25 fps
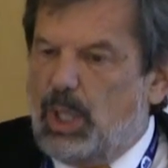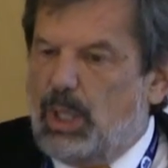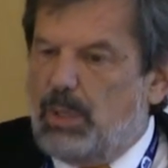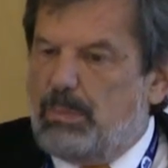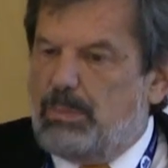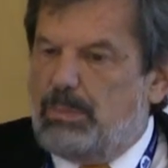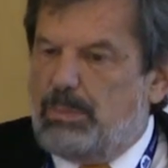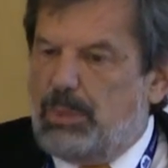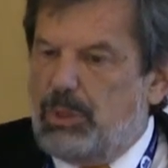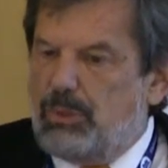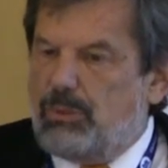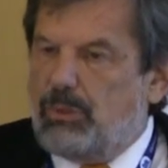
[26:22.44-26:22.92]

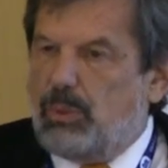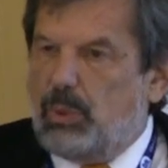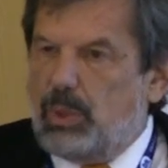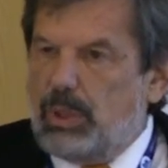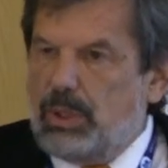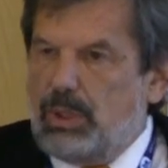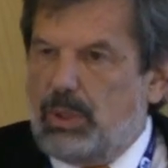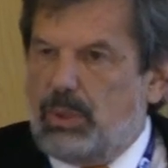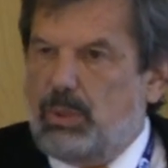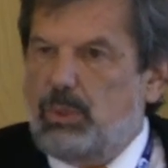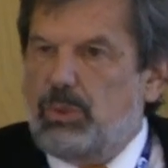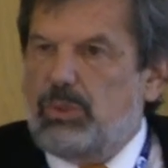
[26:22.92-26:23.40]
before
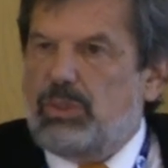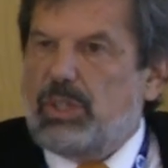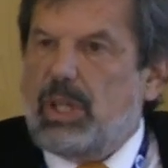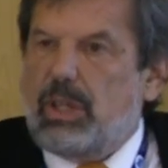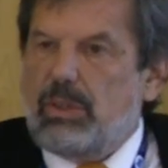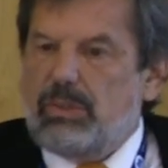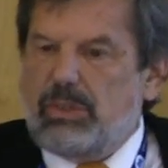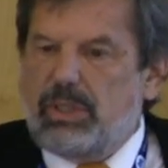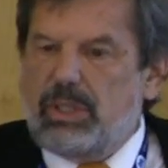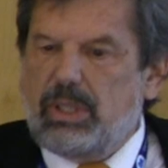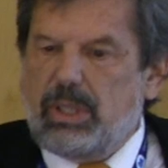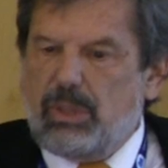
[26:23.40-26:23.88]

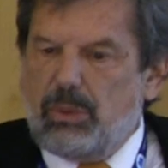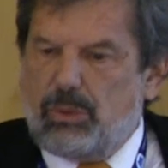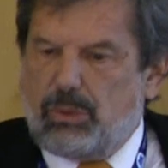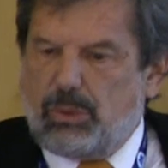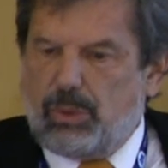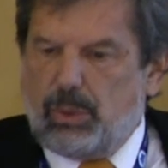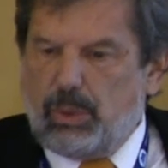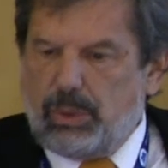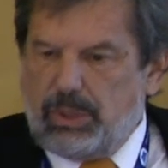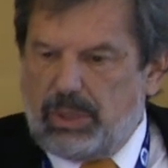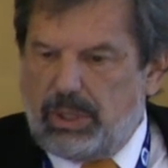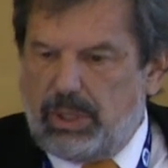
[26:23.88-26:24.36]

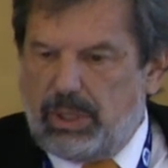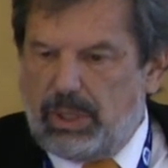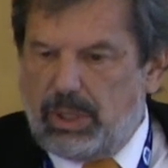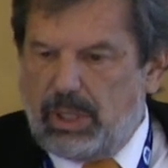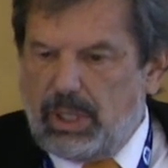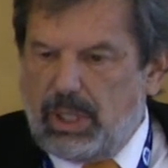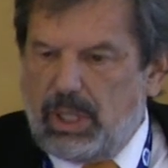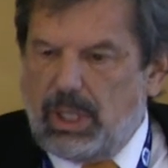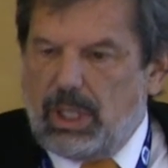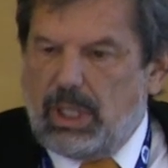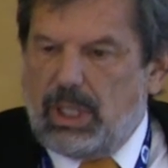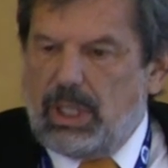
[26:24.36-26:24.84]
2030,
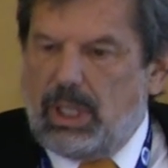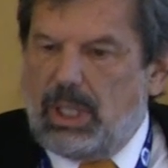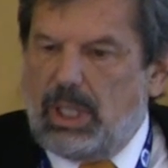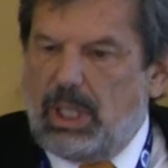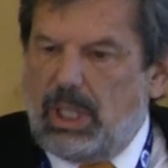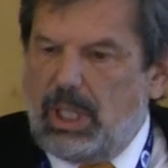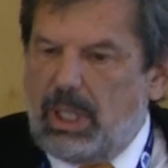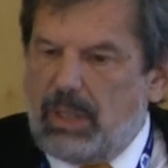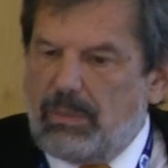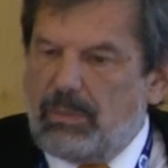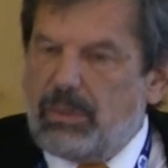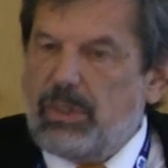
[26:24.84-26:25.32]

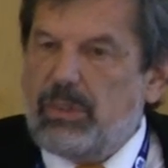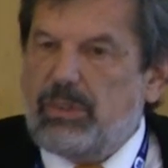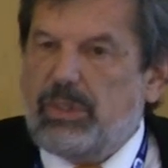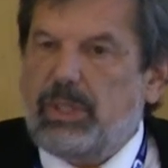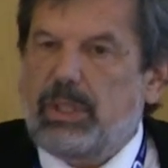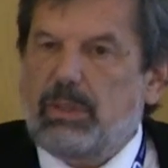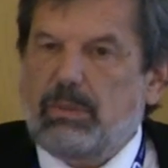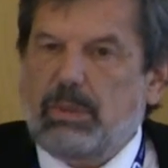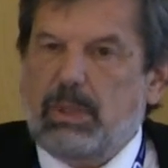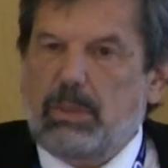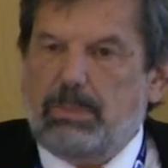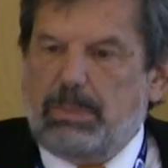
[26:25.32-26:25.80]

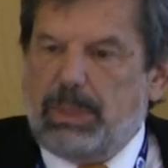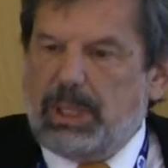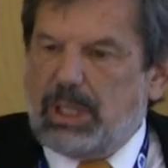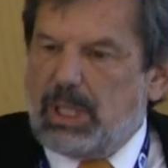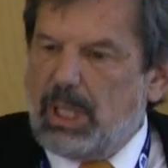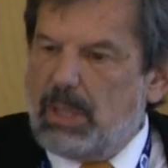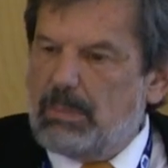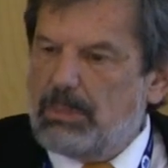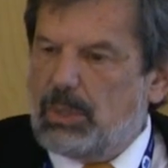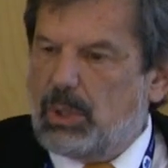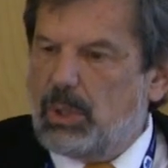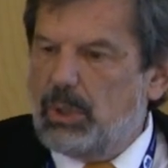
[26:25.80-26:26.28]
everything will
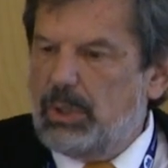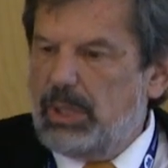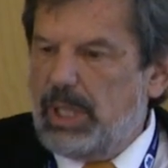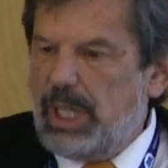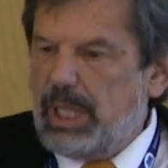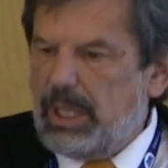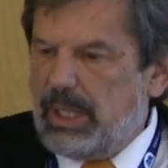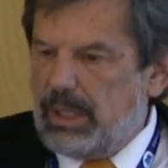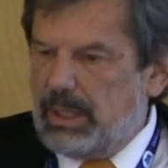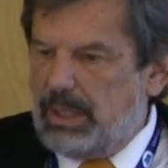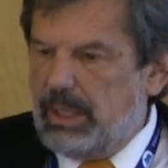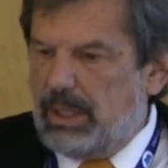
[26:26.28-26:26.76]
become
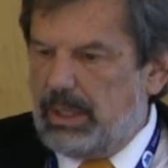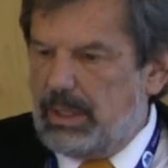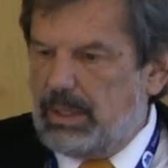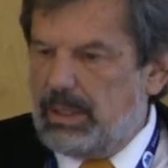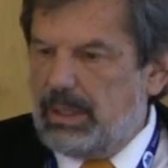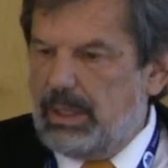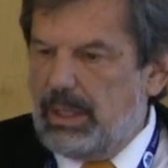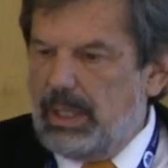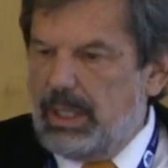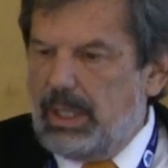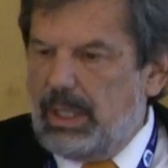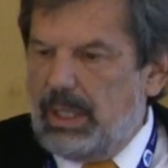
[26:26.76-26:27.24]
connected
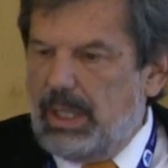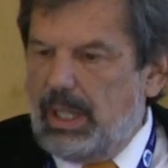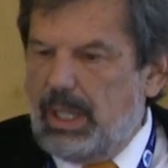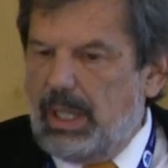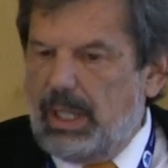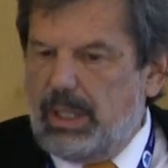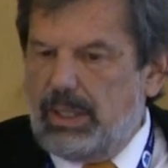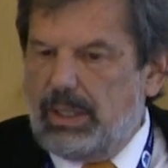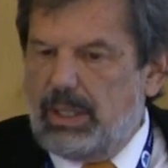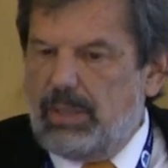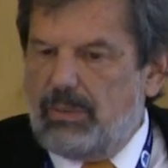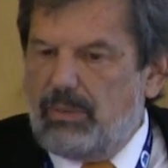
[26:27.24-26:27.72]

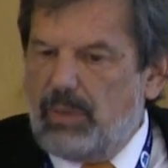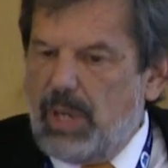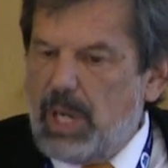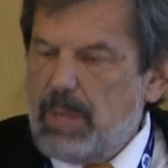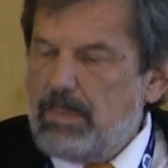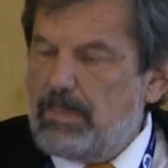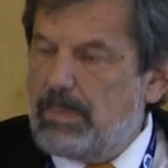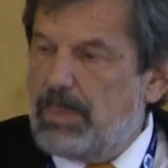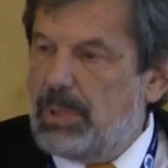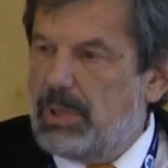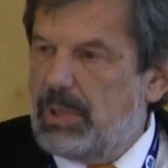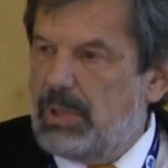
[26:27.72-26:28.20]
and the
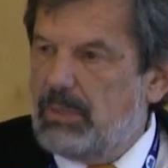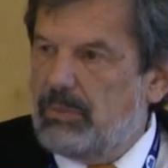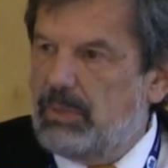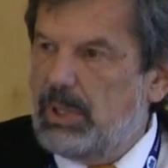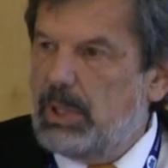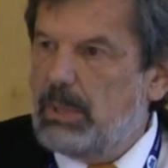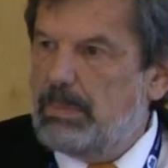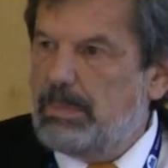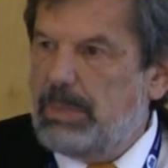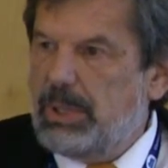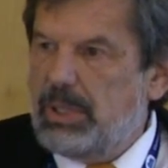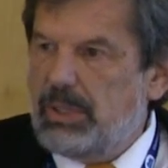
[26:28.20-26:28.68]
web
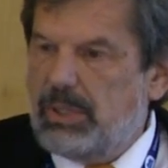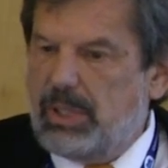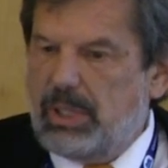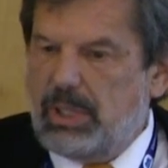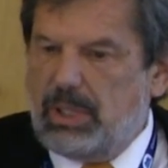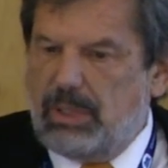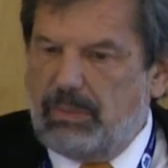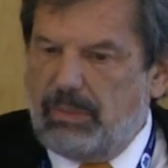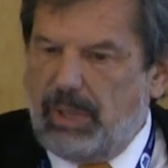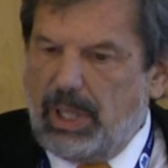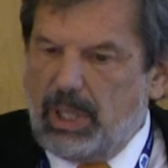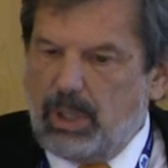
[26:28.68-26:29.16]
will be the
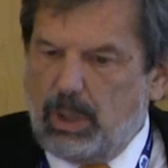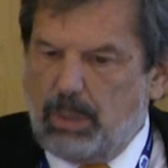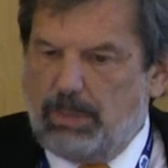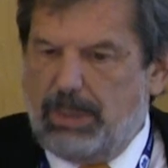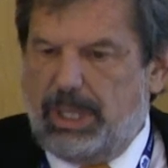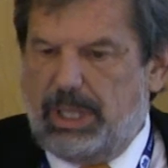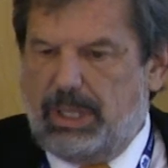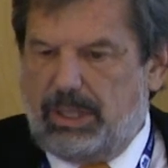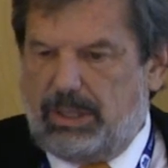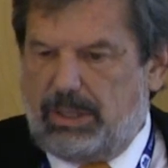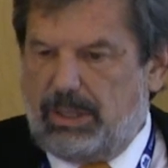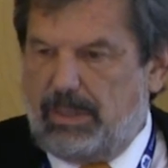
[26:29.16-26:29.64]

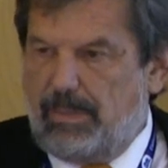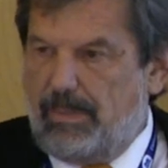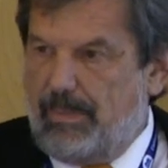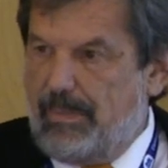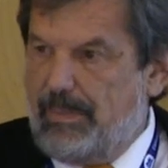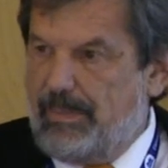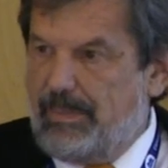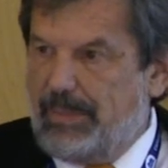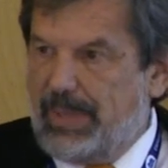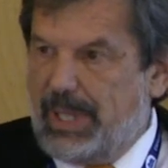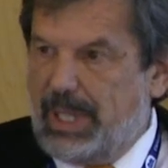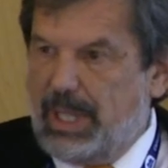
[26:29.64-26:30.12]
environment.
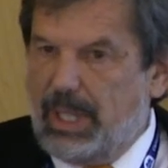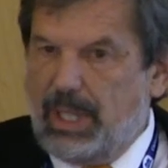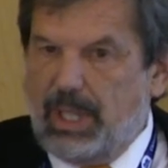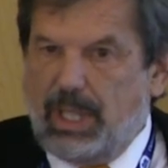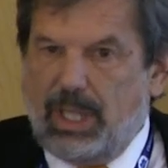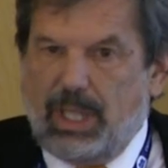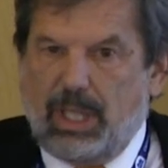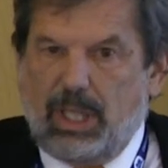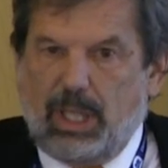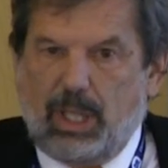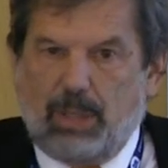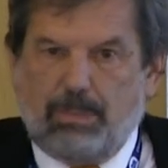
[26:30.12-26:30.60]

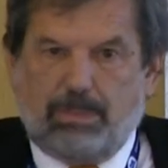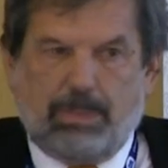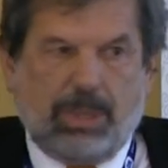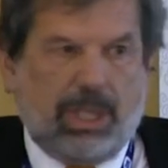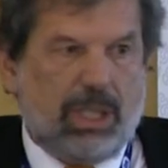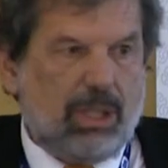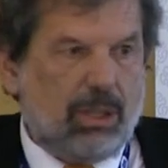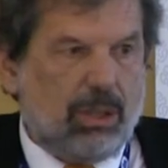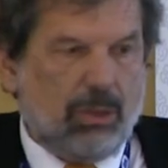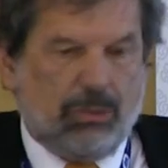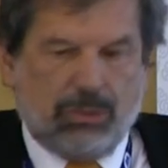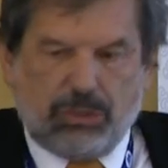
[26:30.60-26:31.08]
A
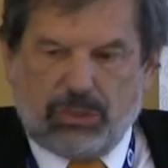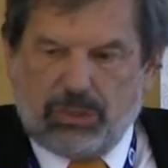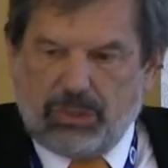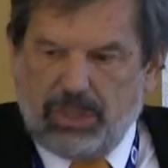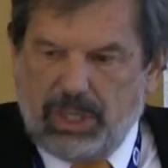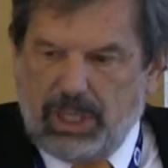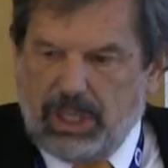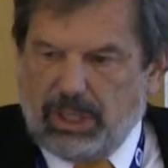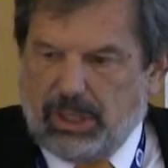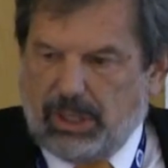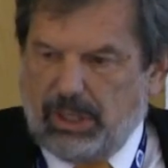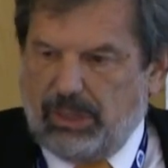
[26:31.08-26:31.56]
pair of
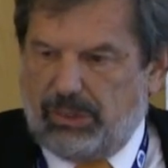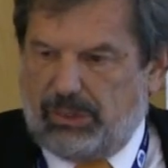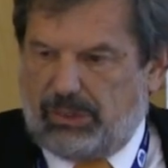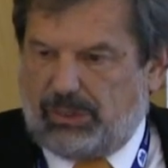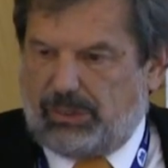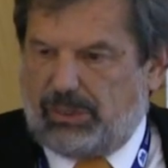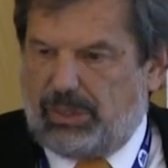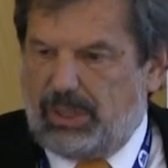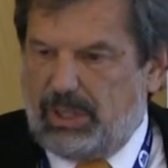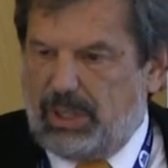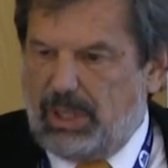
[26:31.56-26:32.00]
sneakers